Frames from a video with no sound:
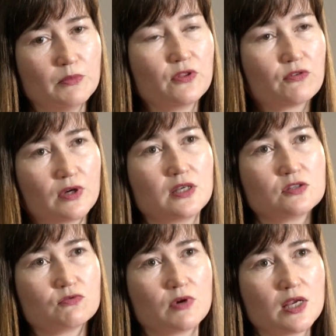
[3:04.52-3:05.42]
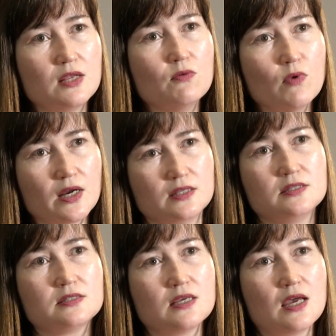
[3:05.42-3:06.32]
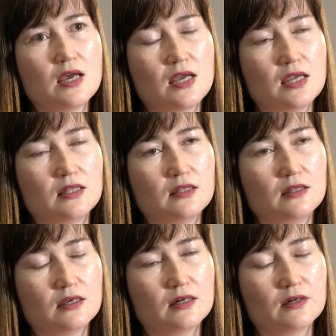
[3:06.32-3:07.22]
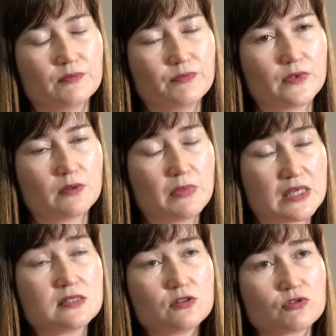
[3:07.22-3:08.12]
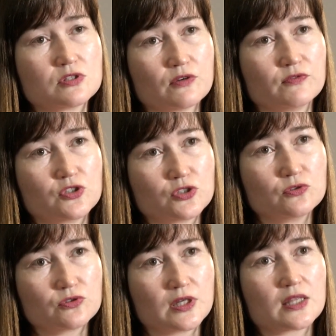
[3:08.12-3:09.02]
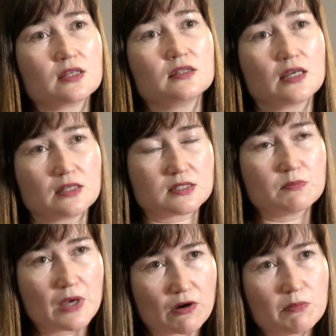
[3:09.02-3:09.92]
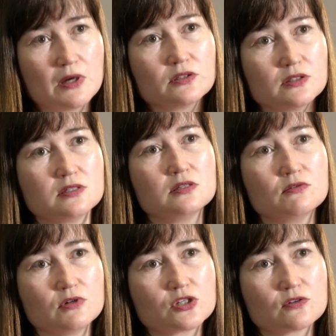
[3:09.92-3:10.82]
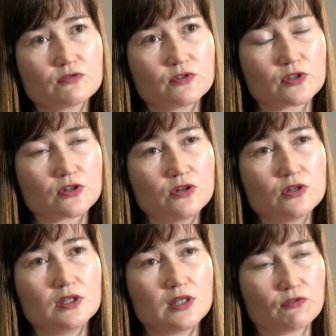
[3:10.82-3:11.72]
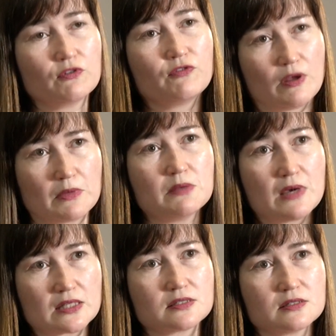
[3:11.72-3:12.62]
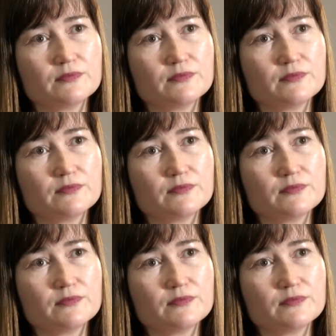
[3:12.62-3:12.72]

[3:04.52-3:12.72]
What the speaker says: thread is really what is in the best interest of the children. I think that is the paramount consideration for the court in every family matter.